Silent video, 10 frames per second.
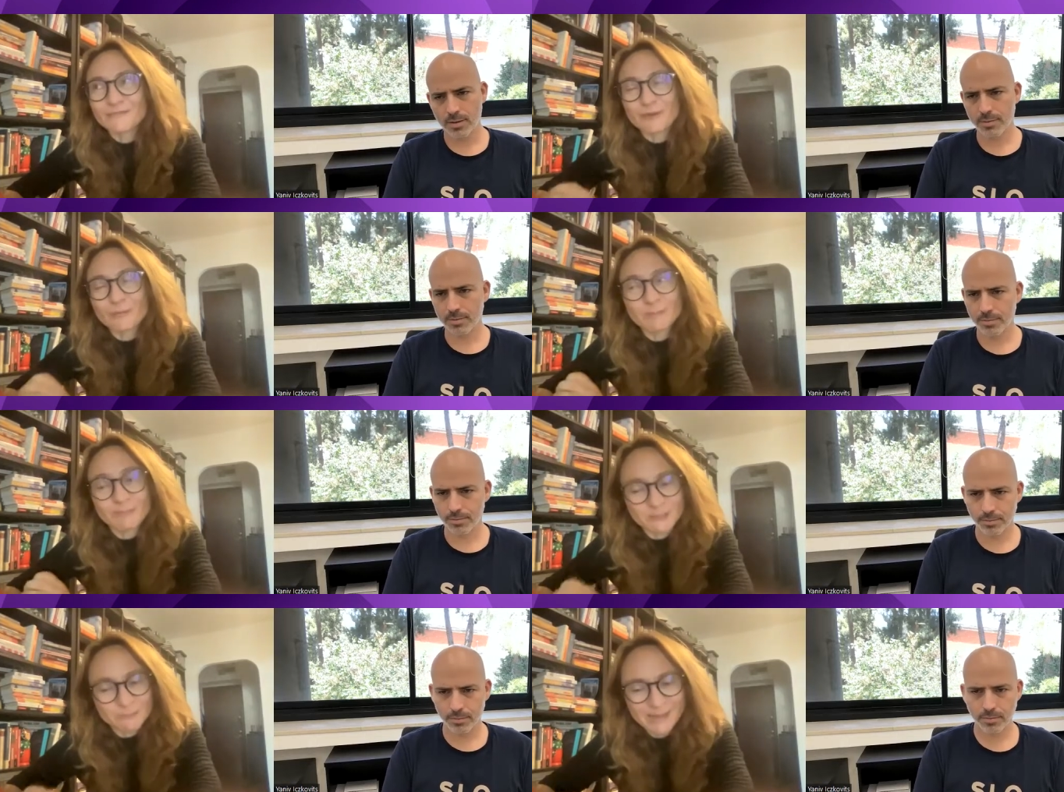Speaker 1: from the
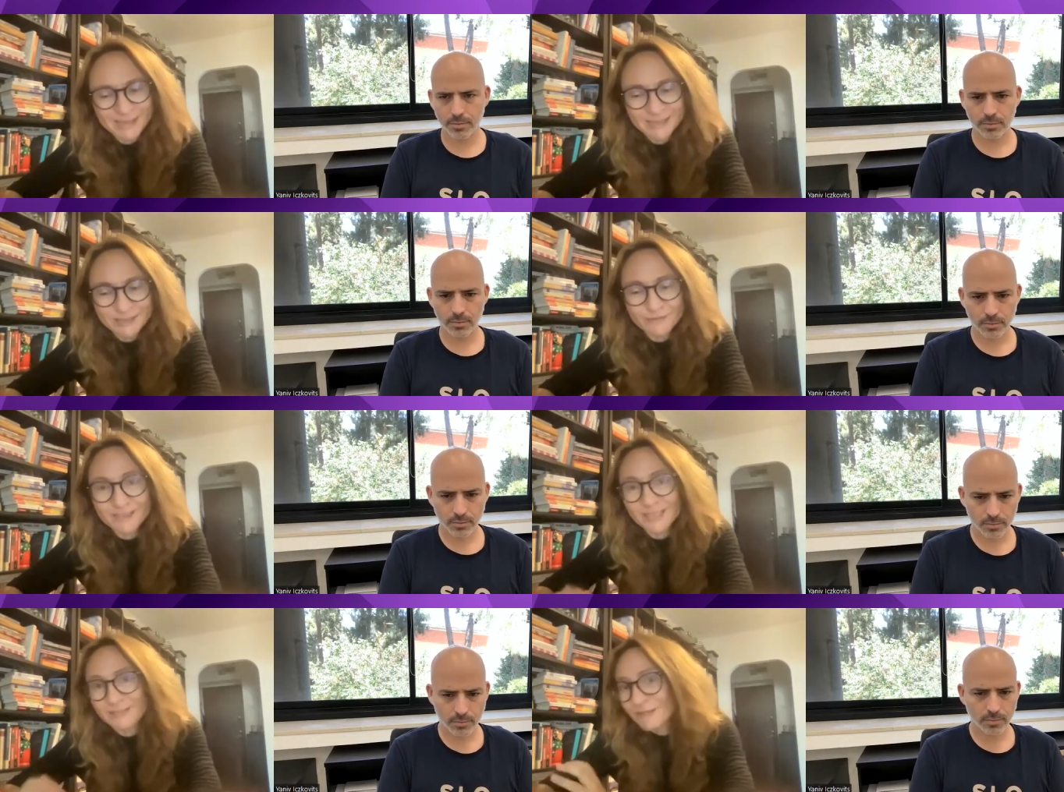perspective
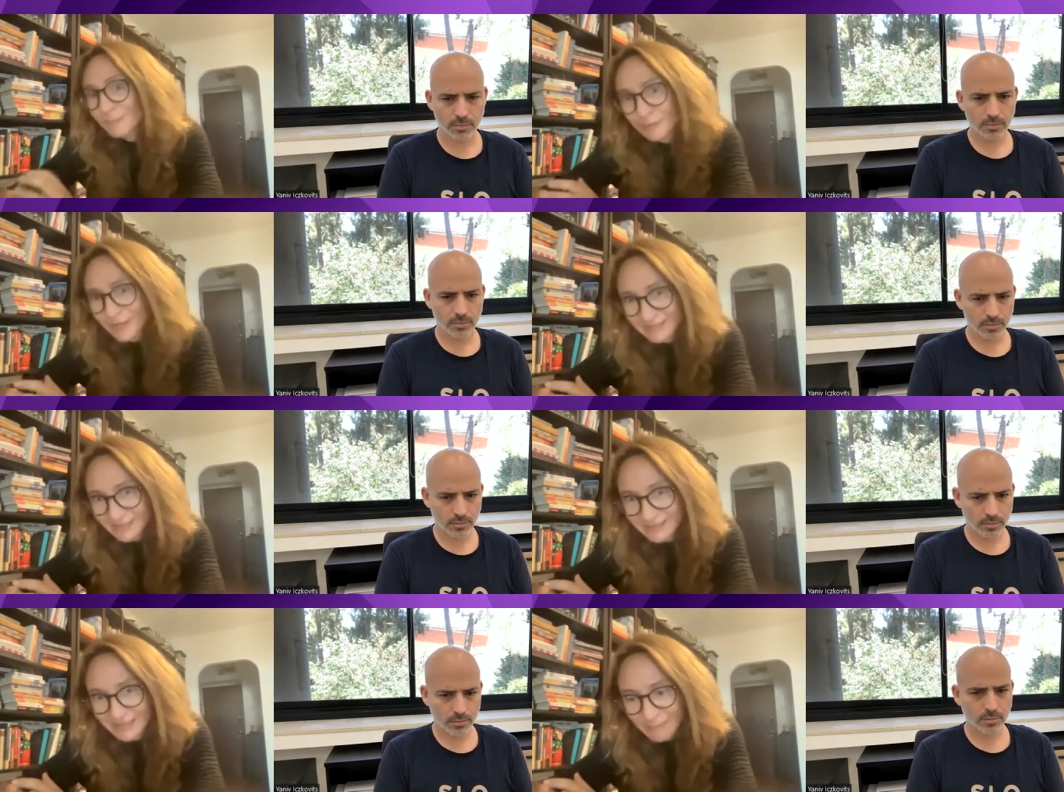of the
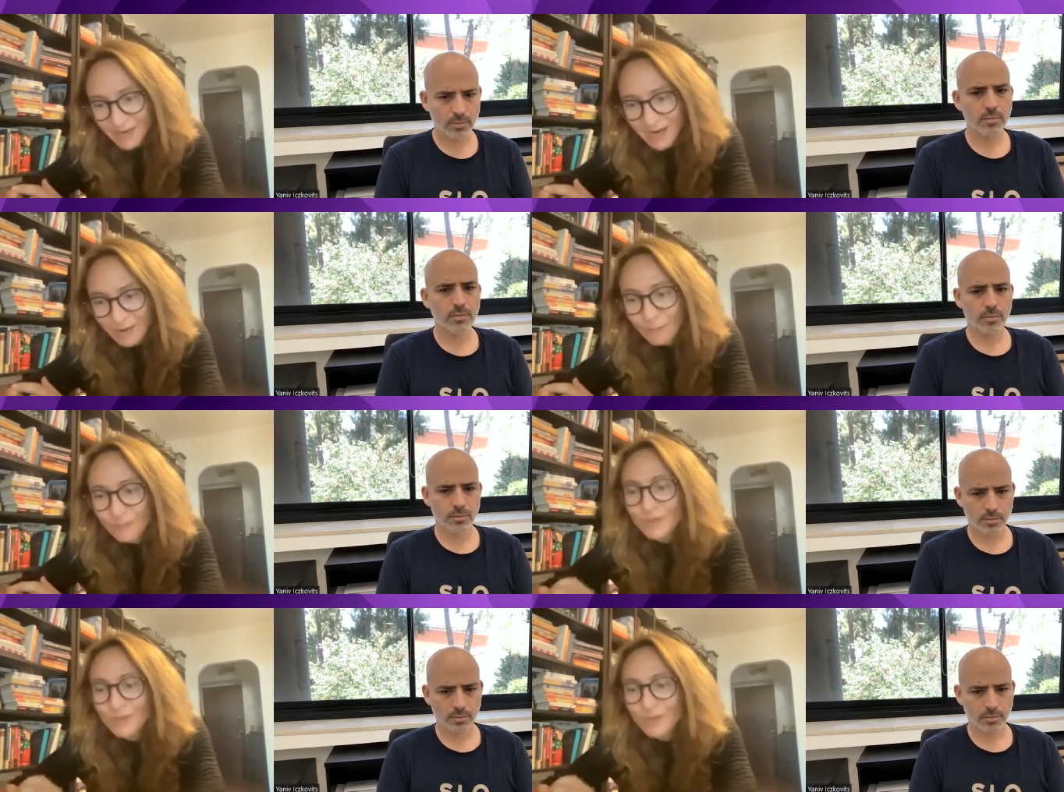present somehow.